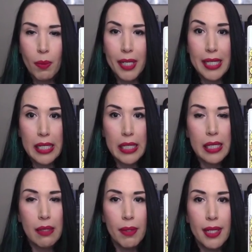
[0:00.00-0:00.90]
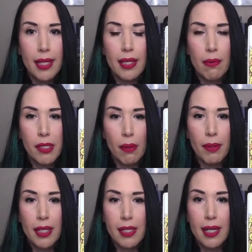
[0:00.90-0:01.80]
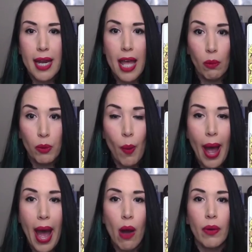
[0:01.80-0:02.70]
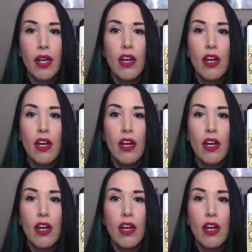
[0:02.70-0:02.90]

because this is something that's going to help you out